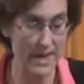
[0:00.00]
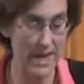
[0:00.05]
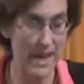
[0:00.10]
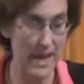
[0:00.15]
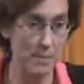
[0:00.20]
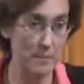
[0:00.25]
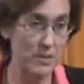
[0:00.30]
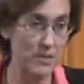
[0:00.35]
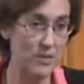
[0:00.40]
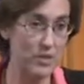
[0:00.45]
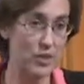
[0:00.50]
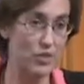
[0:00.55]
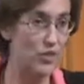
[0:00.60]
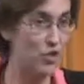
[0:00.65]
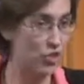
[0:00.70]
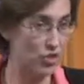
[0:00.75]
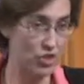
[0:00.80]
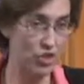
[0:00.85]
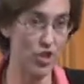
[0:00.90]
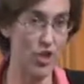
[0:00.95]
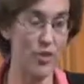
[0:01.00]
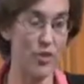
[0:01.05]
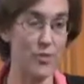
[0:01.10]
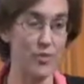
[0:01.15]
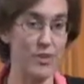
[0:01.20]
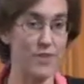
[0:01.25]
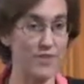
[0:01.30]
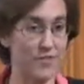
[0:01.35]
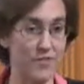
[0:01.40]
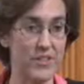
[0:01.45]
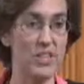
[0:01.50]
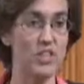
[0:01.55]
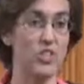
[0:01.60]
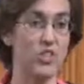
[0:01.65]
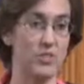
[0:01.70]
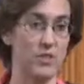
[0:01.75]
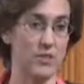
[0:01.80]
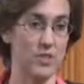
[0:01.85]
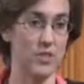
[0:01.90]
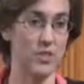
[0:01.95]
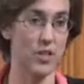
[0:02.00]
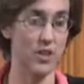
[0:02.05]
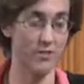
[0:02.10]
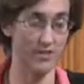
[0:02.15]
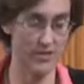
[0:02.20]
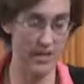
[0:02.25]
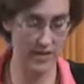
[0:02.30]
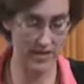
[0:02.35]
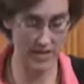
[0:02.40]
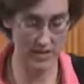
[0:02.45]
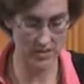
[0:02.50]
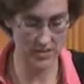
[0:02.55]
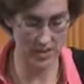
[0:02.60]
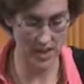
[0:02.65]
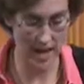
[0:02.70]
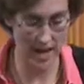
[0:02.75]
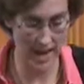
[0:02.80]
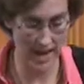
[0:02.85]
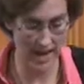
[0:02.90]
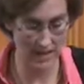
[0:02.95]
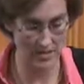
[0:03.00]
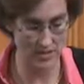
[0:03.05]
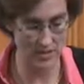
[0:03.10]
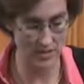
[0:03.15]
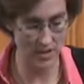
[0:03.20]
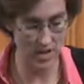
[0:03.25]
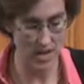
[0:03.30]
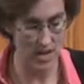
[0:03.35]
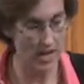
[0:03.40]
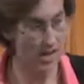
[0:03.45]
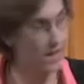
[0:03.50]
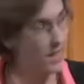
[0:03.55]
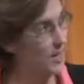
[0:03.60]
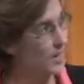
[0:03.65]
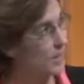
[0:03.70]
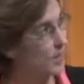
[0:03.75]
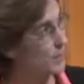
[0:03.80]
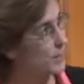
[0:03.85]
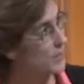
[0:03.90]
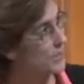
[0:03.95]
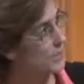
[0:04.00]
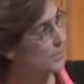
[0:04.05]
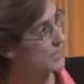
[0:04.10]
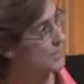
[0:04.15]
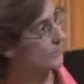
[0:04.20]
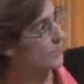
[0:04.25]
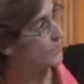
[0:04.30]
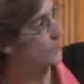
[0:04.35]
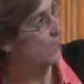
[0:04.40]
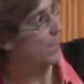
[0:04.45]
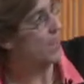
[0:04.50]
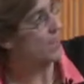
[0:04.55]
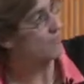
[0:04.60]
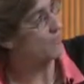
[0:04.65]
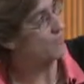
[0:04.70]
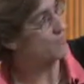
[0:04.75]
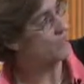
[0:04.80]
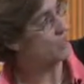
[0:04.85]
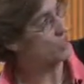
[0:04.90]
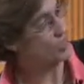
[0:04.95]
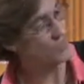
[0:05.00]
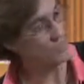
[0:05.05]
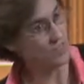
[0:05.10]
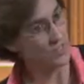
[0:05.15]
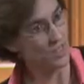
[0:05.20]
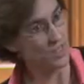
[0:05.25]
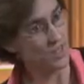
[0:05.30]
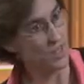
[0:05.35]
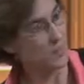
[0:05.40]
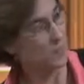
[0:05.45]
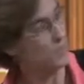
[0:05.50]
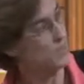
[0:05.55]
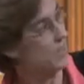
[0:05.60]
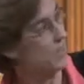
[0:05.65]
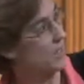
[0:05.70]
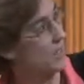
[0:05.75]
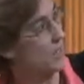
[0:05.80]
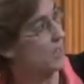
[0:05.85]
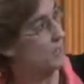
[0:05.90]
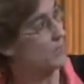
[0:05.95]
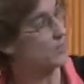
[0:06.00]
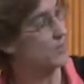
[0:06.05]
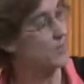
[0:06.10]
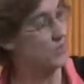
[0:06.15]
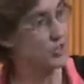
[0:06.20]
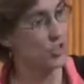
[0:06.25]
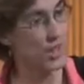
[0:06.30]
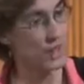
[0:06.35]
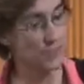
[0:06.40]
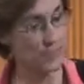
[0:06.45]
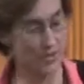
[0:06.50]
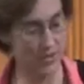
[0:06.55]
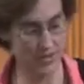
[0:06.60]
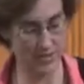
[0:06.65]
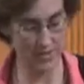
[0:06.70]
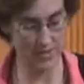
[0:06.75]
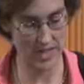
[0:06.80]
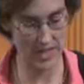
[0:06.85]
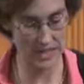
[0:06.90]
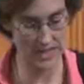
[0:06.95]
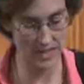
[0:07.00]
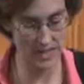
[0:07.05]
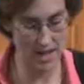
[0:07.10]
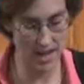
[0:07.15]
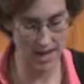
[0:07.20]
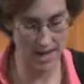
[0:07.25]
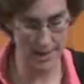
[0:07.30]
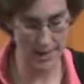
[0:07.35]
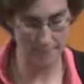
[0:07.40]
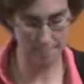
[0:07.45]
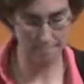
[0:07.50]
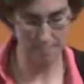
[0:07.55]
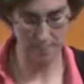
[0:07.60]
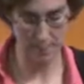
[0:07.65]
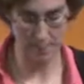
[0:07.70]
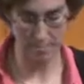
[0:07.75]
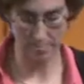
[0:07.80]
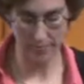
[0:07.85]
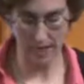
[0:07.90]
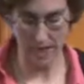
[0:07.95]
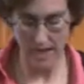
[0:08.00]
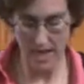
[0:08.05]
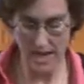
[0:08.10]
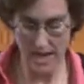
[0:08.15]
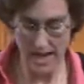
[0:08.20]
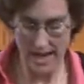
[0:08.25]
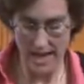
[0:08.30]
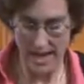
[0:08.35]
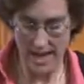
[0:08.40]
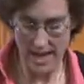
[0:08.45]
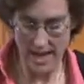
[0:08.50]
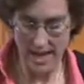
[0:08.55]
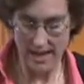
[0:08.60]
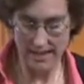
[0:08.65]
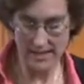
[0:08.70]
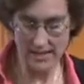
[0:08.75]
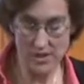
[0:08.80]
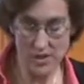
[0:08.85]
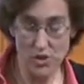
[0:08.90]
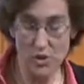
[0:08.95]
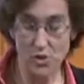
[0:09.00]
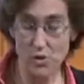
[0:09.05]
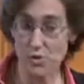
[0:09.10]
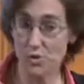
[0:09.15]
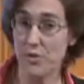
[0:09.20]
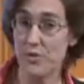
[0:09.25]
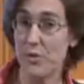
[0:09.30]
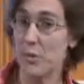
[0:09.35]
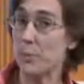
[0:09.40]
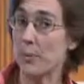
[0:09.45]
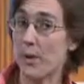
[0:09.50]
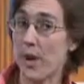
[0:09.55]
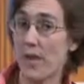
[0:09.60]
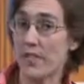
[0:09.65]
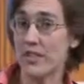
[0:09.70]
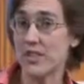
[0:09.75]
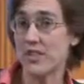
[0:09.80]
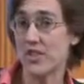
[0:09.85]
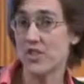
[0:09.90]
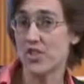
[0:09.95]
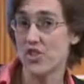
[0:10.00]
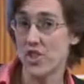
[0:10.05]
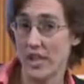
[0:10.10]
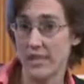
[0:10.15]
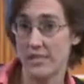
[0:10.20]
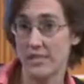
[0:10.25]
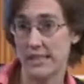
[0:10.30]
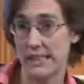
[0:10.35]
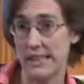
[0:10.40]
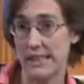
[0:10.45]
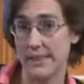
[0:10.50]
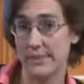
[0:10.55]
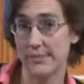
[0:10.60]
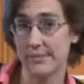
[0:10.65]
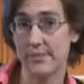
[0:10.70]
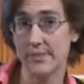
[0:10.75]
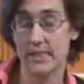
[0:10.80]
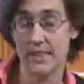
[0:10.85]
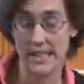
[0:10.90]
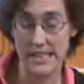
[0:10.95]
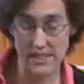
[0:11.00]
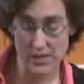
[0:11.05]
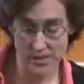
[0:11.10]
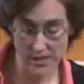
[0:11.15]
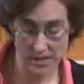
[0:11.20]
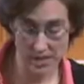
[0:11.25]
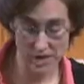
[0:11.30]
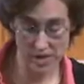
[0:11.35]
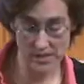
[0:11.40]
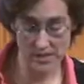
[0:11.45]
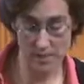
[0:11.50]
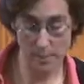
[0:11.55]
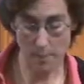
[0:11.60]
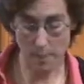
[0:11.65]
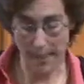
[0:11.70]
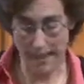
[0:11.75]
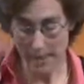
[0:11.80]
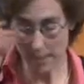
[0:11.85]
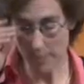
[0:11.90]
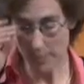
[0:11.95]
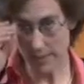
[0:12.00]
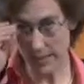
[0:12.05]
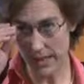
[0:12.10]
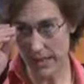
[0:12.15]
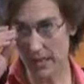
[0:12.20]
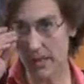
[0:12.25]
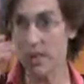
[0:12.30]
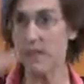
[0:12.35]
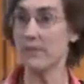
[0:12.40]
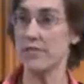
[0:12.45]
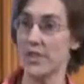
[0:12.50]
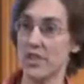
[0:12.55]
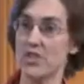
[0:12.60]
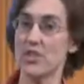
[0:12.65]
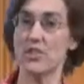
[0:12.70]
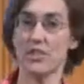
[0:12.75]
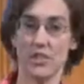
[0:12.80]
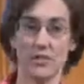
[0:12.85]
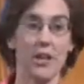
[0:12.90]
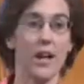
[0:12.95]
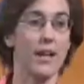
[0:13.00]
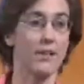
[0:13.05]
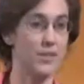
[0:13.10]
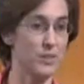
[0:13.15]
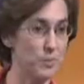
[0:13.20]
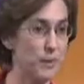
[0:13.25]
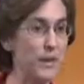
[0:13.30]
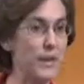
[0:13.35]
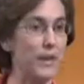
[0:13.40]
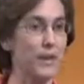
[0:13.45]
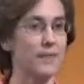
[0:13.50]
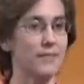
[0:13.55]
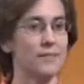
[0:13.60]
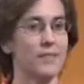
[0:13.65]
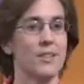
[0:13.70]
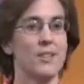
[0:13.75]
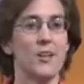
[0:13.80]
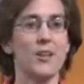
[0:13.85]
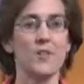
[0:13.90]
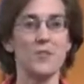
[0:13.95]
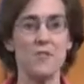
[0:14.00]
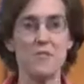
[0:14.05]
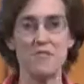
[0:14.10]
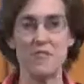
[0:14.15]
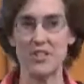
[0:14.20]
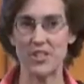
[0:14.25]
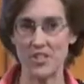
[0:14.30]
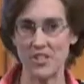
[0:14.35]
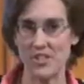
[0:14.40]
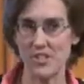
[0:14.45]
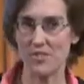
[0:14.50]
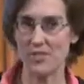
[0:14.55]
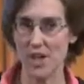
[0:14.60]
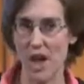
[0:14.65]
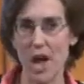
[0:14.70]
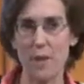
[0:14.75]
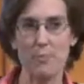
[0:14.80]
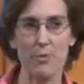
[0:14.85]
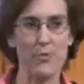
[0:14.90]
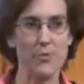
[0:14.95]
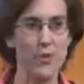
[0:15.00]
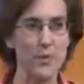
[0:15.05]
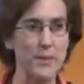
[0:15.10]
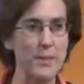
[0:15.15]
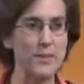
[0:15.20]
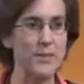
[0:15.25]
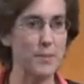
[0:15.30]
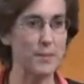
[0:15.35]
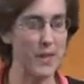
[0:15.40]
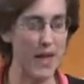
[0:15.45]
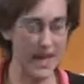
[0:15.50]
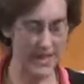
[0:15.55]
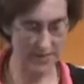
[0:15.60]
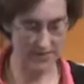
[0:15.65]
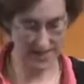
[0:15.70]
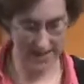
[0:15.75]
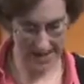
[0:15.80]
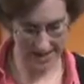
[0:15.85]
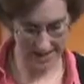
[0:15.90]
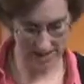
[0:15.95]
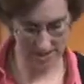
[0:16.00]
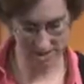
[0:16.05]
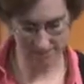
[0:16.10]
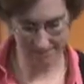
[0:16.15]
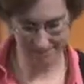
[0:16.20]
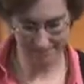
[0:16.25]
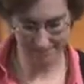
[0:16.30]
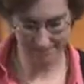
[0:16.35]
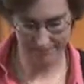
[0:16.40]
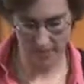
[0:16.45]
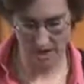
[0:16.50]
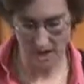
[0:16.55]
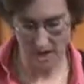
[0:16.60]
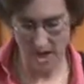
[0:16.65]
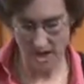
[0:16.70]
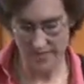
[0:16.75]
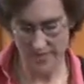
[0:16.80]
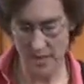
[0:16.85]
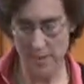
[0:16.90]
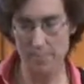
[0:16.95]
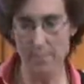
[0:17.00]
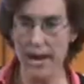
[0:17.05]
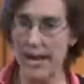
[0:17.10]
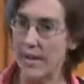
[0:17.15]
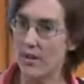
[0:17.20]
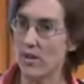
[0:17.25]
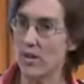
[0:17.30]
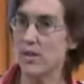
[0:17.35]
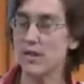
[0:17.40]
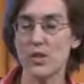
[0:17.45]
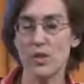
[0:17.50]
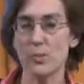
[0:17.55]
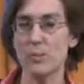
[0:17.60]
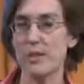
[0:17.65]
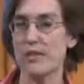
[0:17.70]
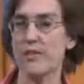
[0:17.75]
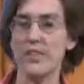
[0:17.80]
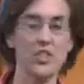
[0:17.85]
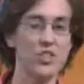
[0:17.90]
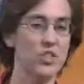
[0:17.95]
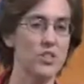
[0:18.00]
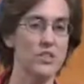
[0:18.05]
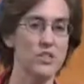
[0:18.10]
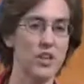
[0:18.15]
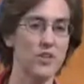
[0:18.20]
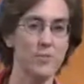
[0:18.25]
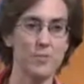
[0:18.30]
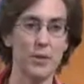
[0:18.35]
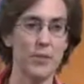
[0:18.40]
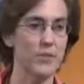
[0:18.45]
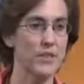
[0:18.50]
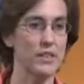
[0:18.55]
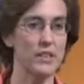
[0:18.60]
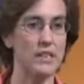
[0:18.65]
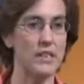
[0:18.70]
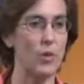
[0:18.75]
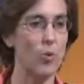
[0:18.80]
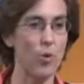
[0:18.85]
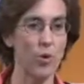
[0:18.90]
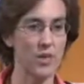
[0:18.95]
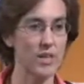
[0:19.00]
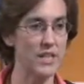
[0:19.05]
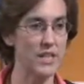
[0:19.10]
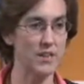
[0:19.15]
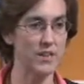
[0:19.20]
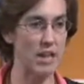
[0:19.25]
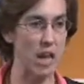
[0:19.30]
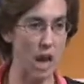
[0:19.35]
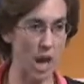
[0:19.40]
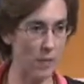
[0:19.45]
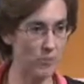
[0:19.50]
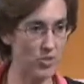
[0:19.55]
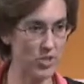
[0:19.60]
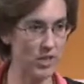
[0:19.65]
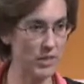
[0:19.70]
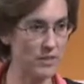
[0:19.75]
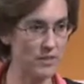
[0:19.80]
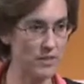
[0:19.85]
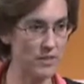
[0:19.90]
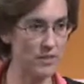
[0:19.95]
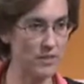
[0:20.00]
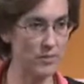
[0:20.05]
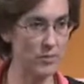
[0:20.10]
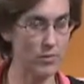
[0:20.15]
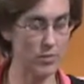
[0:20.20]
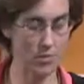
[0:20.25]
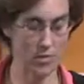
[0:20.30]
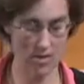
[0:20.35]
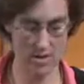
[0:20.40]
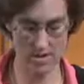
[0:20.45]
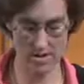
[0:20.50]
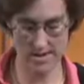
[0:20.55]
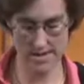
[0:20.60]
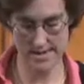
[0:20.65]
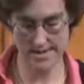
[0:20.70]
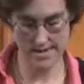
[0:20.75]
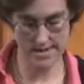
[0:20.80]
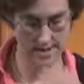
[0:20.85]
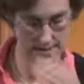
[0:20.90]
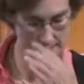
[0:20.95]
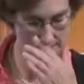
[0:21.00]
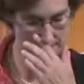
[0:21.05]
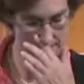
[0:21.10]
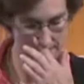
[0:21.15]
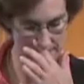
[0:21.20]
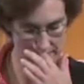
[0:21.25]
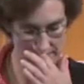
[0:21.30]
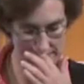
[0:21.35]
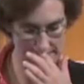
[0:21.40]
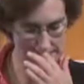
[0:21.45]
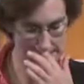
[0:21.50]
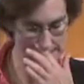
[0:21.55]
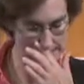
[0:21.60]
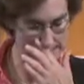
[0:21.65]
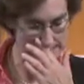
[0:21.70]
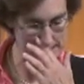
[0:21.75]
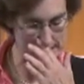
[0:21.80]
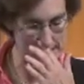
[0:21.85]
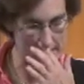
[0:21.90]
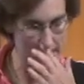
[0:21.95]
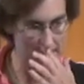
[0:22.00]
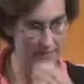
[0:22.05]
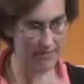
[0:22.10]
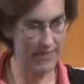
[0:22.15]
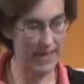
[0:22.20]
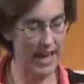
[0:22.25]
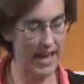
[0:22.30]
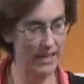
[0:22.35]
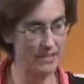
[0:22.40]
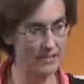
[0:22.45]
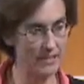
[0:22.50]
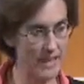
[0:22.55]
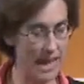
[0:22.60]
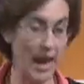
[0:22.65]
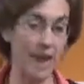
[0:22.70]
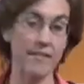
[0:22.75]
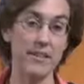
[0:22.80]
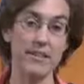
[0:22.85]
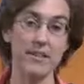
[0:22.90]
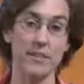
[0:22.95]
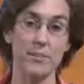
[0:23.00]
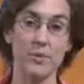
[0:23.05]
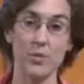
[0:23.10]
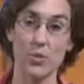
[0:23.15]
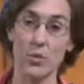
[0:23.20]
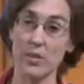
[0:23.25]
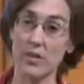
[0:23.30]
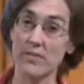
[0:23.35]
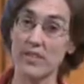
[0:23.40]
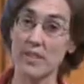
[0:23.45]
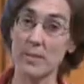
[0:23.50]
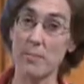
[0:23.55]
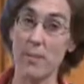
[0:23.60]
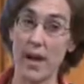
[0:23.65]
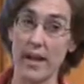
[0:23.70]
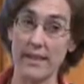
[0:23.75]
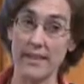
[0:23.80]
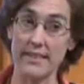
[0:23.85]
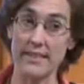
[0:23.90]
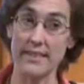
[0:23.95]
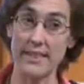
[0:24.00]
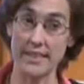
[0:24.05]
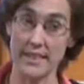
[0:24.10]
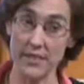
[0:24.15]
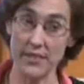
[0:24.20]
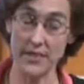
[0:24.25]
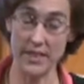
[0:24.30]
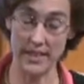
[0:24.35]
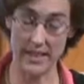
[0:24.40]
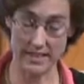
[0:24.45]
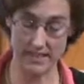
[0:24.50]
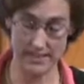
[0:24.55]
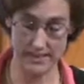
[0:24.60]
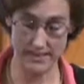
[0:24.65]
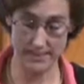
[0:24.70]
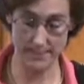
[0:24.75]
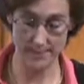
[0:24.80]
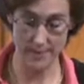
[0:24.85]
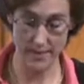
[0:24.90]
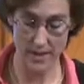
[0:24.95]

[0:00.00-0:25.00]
Amos is shown visions of various kinds, particularly those 5 visions clumped in chapters 7, 8, and 9. And this is true of the prophets generally. These visions might be visions of God speaking or visions of God performing some kind of action. They might also be visions of perfectly ordinary objects or events that carry some sort of symbolic significance.